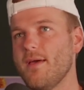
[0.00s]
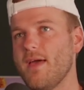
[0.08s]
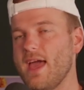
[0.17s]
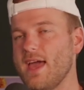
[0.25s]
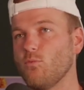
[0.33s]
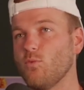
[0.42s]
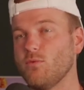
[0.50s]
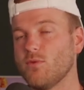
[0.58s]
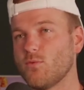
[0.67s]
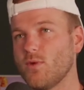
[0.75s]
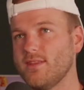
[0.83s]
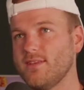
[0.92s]
And we would
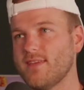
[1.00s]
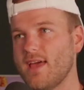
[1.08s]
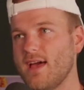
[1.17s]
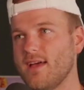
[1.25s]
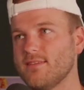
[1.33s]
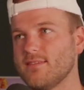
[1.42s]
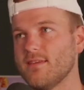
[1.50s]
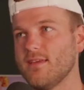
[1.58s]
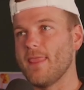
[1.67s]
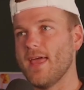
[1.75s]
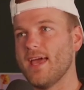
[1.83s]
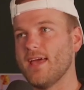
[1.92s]
run these ads,
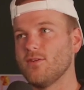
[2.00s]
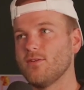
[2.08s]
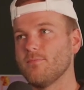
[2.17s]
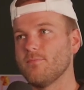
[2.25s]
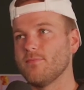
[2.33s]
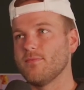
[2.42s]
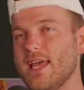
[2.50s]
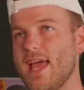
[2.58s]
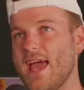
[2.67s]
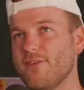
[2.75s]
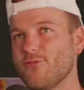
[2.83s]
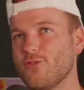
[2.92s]
and
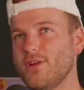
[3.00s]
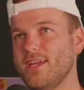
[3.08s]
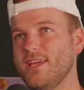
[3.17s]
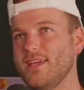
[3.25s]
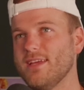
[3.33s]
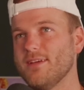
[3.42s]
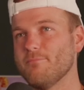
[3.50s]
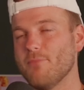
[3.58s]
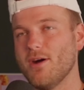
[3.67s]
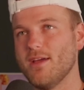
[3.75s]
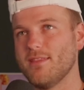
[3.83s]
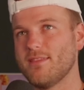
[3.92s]
every
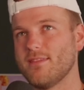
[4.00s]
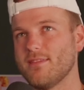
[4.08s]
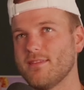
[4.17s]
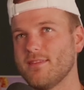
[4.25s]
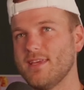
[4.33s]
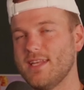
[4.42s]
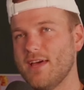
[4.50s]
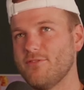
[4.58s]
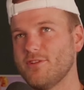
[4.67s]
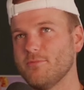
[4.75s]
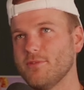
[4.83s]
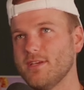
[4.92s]
month,
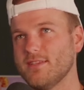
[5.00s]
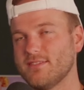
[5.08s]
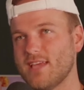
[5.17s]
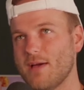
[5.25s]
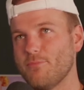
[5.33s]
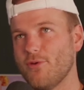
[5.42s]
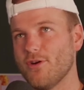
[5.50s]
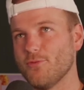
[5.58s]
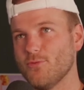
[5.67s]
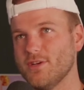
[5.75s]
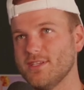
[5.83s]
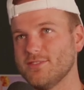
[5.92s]
inevitably, the sad part
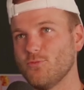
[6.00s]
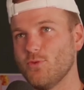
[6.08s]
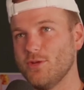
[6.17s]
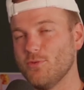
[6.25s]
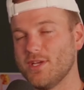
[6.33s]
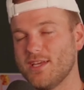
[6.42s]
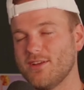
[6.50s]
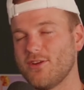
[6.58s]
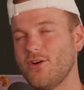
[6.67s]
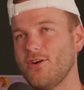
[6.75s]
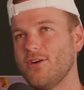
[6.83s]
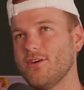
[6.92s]
was we would get a
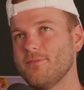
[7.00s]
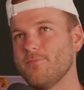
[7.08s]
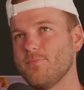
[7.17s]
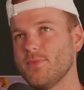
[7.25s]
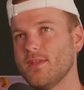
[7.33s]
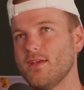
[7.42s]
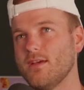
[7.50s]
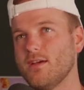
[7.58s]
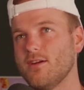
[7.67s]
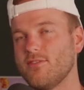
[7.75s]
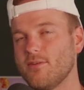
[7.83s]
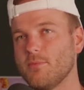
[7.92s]
call
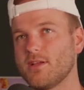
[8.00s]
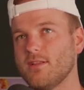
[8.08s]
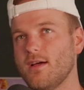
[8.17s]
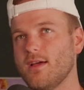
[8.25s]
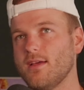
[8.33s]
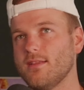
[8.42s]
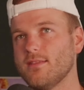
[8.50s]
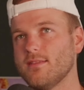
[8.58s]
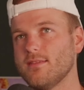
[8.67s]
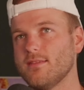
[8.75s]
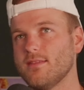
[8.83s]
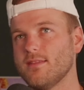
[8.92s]
from a client
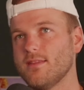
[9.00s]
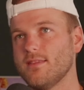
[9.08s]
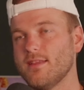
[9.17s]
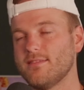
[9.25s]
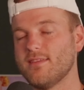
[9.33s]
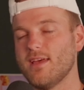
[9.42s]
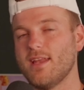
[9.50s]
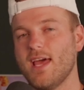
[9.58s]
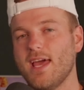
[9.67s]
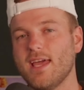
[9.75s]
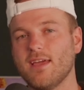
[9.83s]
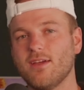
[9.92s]
that said,
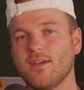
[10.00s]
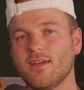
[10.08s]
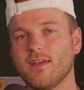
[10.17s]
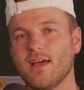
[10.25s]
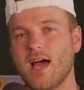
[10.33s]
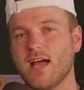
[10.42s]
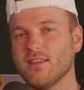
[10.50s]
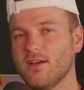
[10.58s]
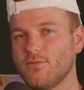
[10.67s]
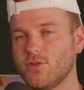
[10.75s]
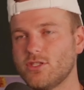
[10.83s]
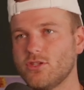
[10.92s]
hey, I
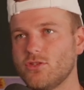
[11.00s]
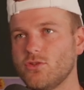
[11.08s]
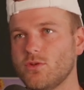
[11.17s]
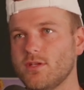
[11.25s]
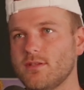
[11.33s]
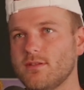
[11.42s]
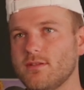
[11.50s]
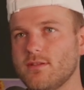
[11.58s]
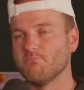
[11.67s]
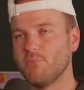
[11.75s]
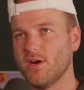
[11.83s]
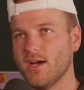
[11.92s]
love what you're doing,
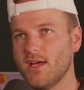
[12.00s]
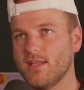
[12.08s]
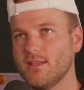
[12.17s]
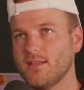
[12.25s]
but